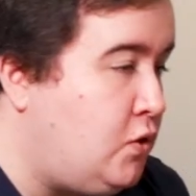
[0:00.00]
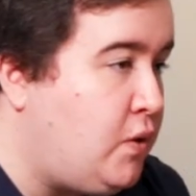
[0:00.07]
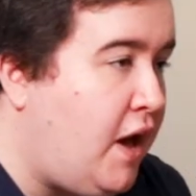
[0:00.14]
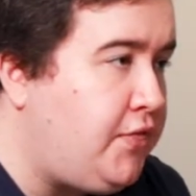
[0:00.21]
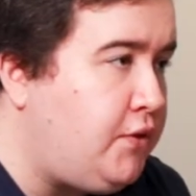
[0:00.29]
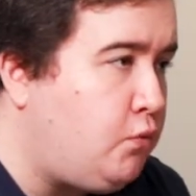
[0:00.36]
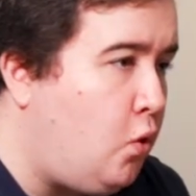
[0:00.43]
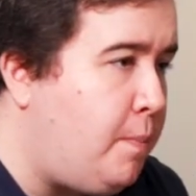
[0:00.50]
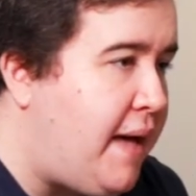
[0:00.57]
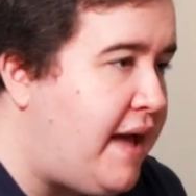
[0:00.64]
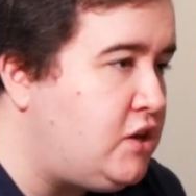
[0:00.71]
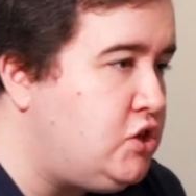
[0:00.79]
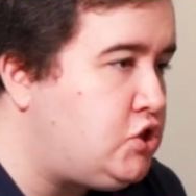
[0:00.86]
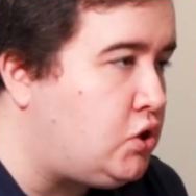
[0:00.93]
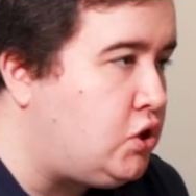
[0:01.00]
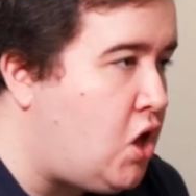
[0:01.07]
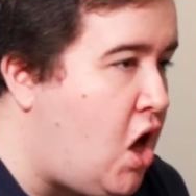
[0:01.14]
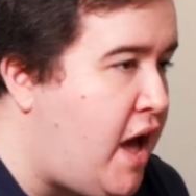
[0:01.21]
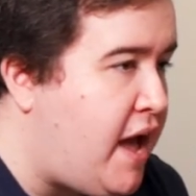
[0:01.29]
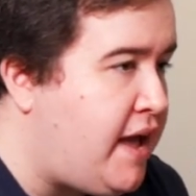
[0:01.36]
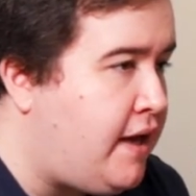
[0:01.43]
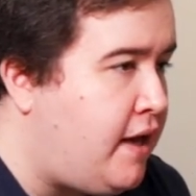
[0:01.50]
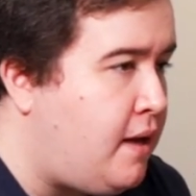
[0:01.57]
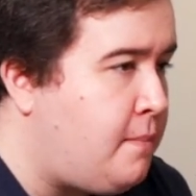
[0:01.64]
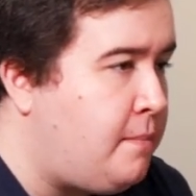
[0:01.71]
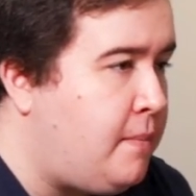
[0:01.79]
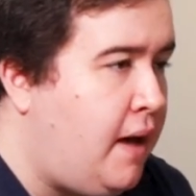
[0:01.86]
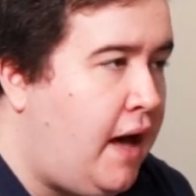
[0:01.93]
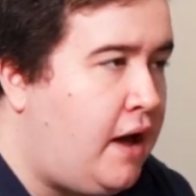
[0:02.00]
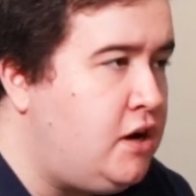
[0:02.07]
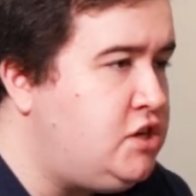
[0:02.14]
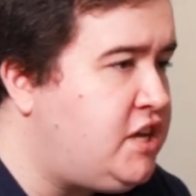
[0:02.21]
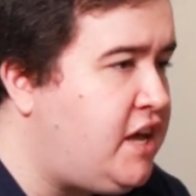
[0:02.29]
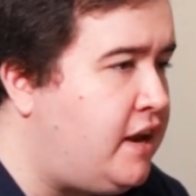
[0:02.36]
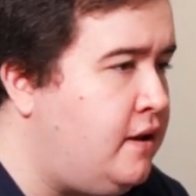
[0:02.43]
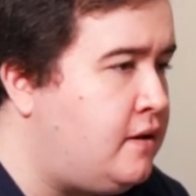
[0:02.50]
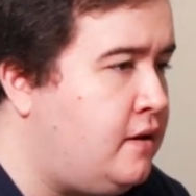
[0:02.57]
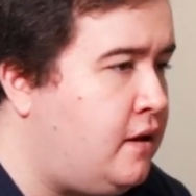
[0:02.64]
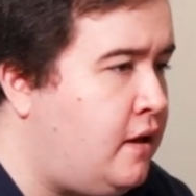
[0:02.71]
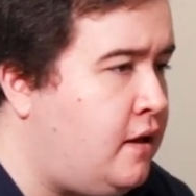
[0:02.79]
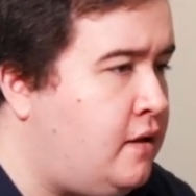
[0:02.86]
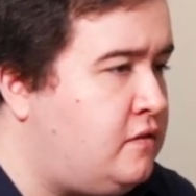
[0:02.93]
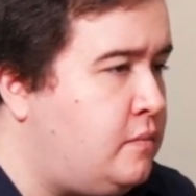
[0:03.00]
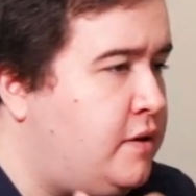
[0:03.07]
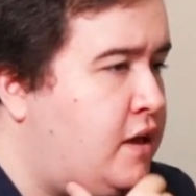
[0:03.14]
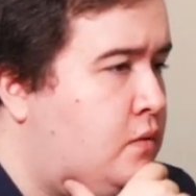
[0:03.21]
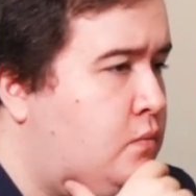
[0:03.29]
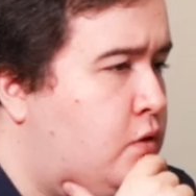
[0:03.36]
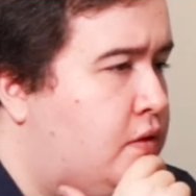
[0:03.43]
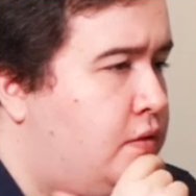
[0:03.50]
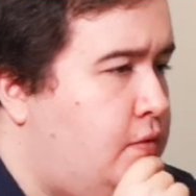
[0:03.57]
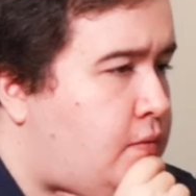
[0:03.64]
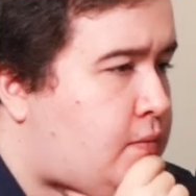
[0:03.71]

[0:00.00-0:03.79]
you got the role back in July. How did you get it to begin with?